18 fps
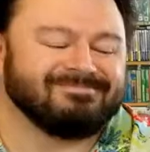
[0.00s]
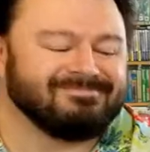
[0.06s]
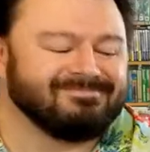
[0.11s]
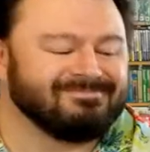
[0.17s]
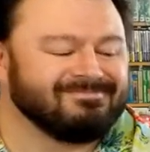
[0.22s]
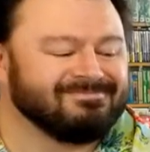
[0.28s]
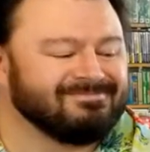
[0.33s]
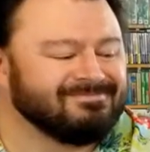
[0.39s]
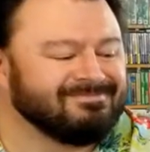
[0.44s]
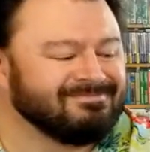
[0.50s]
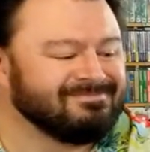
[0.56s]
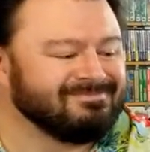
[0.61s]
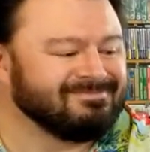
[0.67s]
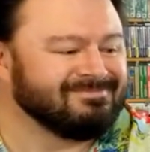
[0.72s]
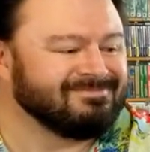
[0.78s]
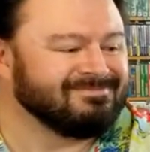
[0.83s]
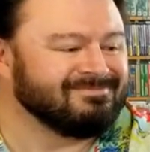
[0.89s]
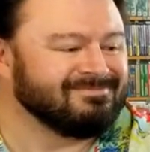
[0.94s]

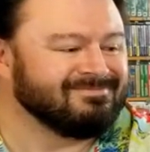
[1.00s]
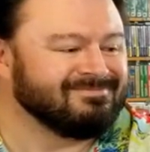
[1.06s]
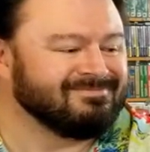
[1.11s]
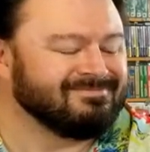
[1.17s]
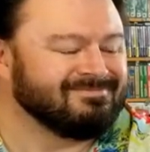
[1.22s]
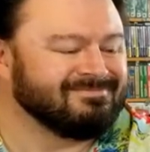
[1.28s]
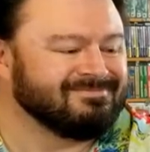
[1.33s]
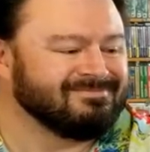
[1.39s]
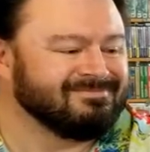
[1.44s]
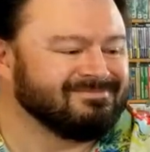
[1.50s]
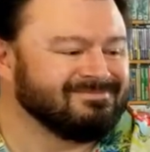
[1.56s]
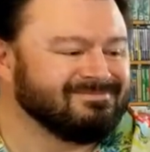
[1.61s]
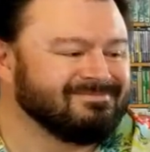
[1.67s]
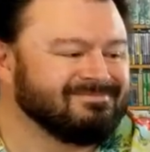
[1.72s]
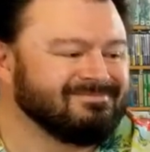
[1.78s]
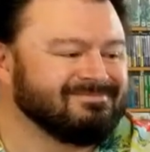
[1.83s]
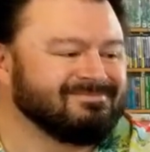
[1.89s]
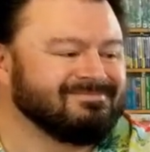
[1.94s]

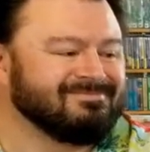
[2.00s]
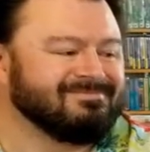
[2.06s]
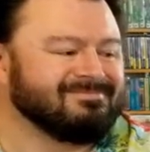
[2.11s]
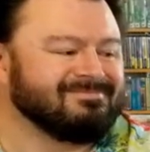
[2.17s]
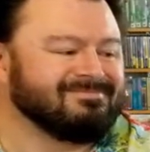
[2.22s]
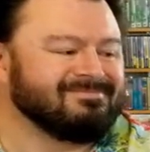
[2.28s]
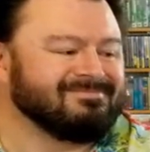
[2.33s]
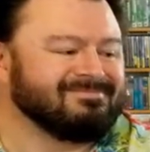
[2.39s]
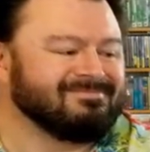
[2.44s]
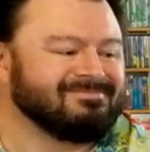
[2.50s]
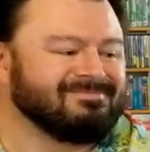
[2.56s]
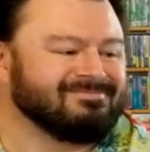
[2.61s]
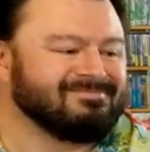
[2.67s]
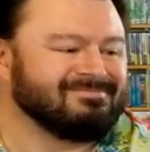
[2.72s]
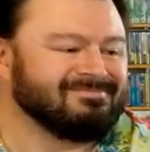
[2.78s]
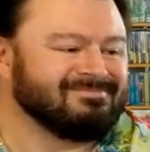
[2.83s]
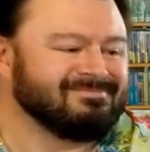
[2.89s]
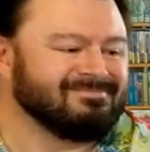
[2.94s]

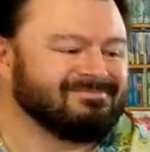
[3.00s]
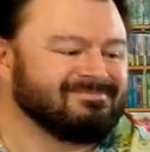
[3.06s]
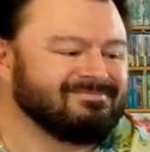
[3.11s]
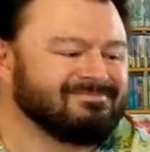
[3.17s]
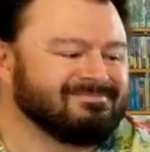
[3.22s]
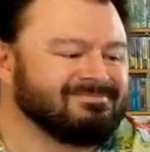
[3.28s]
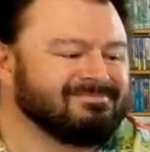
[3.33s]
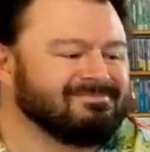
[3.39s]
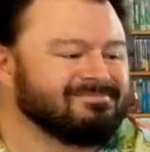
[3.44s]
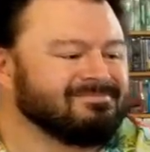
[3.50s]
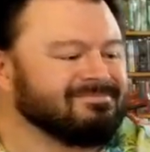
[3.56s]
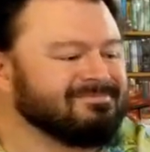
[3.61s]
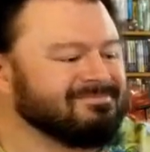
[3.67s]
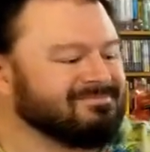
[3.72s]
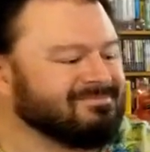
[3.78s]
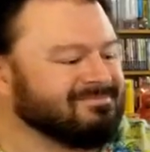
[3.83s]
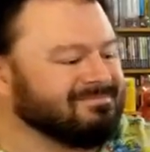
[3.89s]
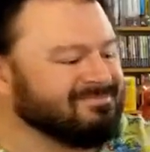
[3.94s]

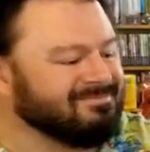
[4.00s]
(silent)